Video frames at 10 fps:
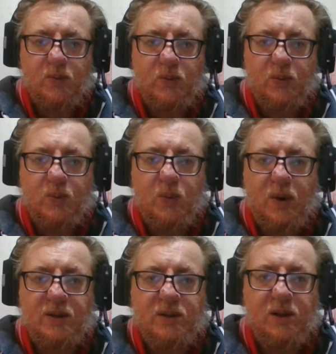
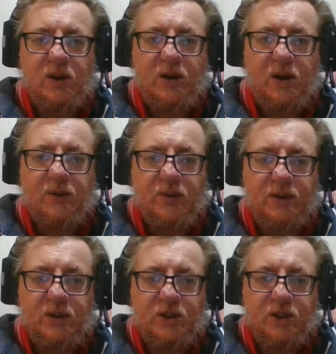Why is it not live on
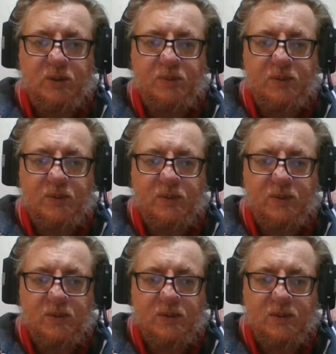YouTube?
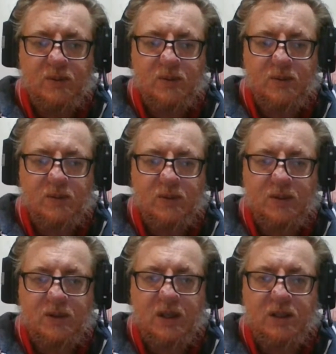
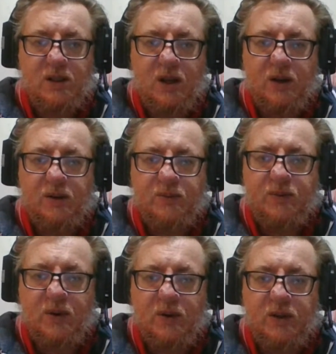Says live
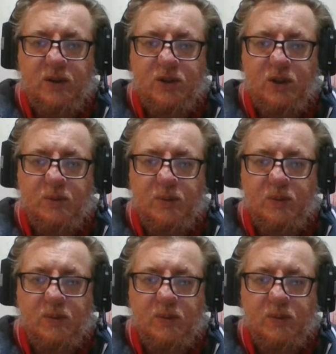on YouTube.